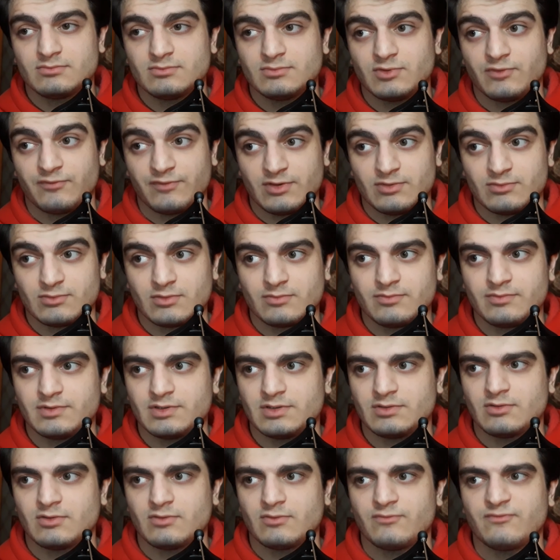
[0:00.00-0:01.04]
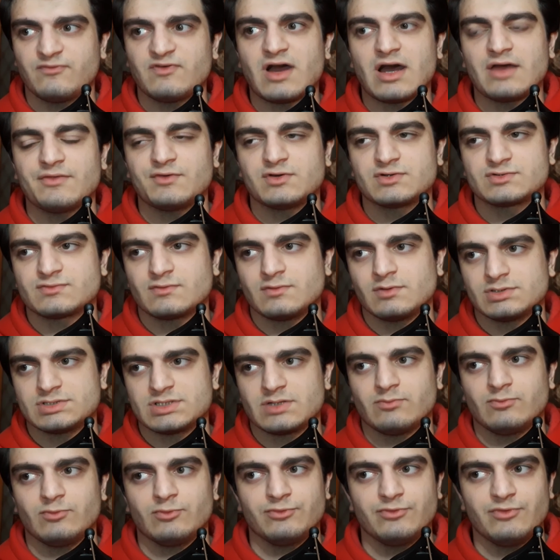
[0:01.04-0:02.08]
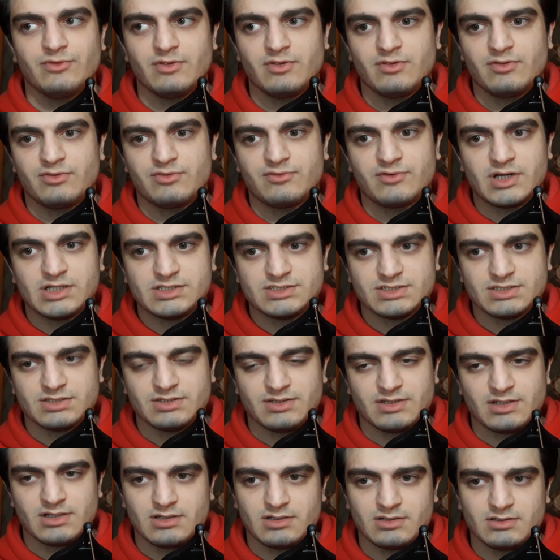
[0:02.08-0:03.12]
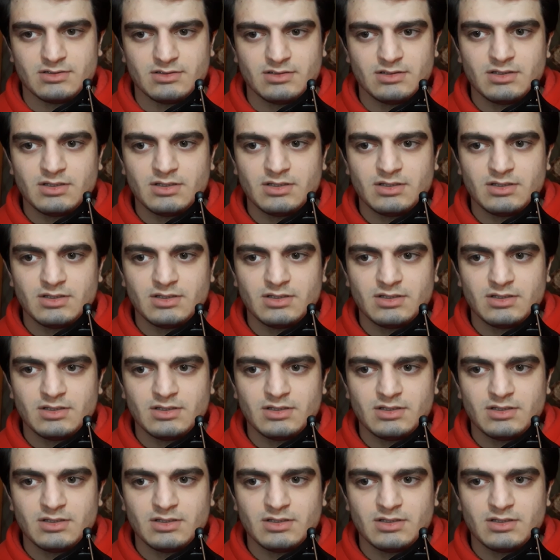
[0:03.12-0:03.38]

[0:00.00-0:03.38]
of Europe, fathers, for example, threaten their